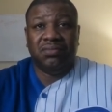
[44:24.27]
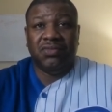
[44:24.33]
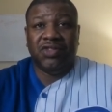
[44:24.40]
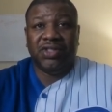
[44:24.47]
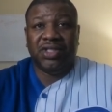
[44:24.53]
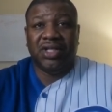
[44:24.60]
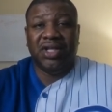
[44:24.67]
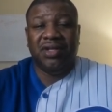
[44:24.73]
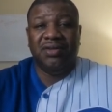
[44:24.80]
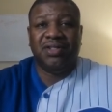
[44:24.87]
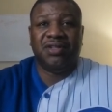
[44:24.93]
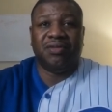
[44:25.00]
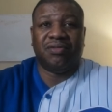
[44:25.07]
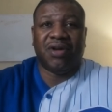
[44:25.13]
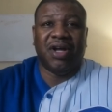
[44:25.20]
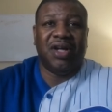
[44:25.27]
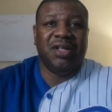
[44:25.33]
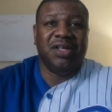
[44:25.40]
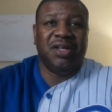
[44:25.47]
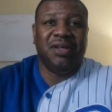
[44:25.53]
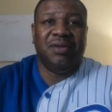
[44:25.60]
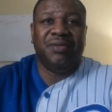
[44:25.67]
what's her name?
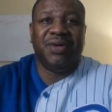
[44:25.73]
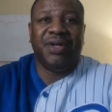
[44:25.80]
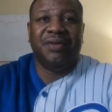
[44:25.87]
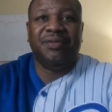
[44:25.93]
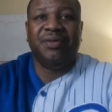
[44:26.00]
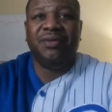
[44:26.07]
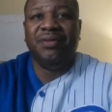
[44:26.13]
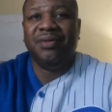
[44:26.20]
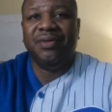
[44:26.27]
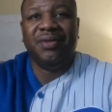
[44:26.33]
Saranya or whatever.